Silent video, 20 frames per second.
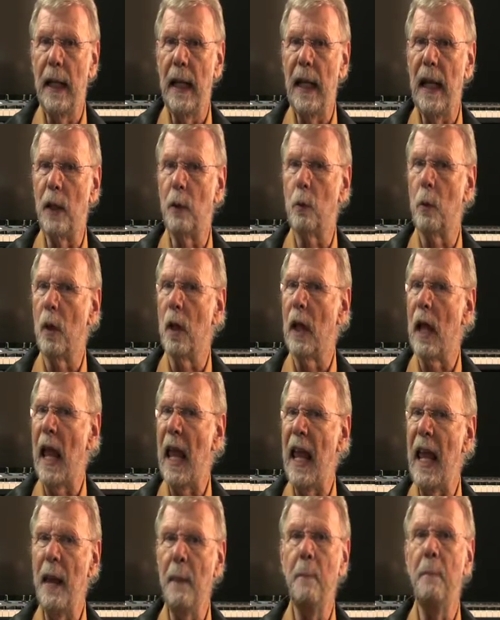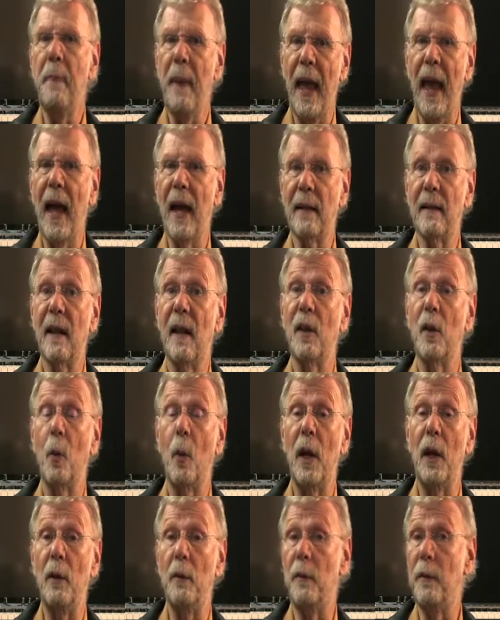it will impact on the
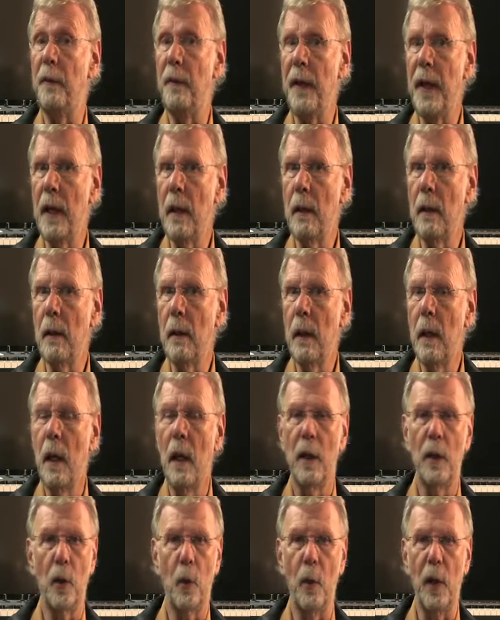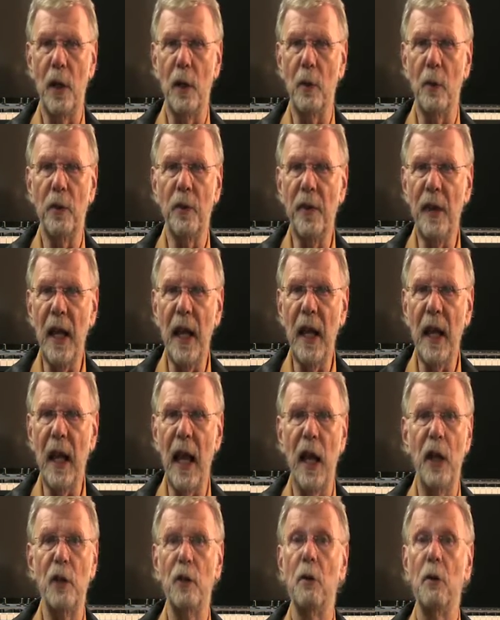way you feel, the way you think, and